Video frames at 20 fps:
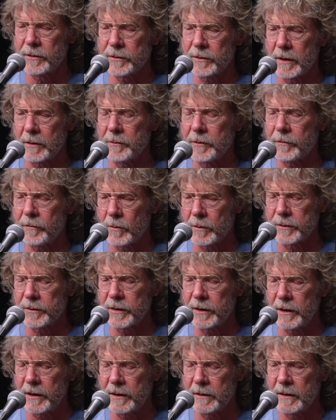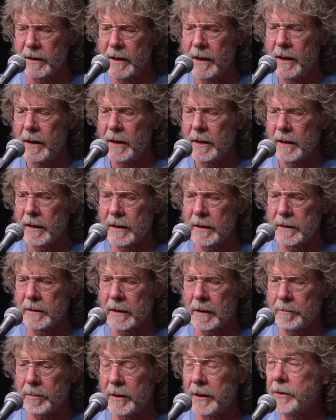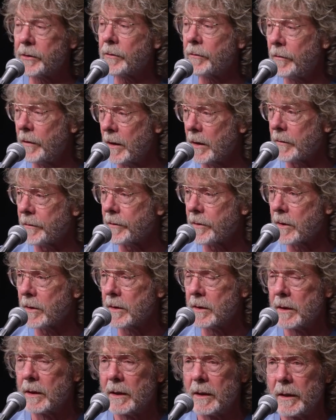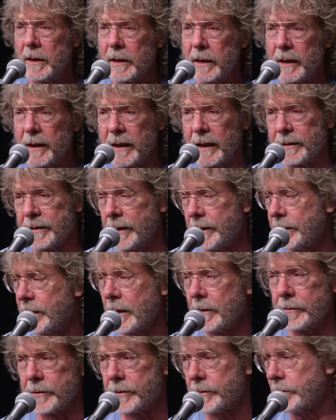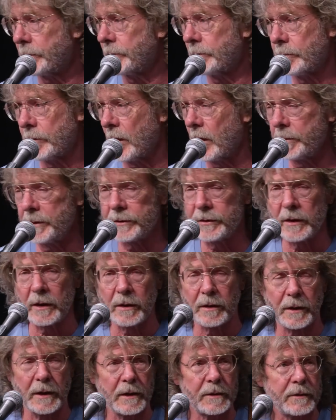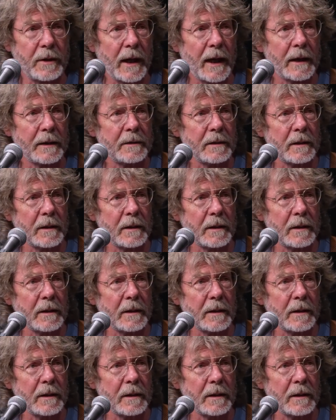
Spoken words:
So I was 14. I placed 5th. And I think that was probably charity at that,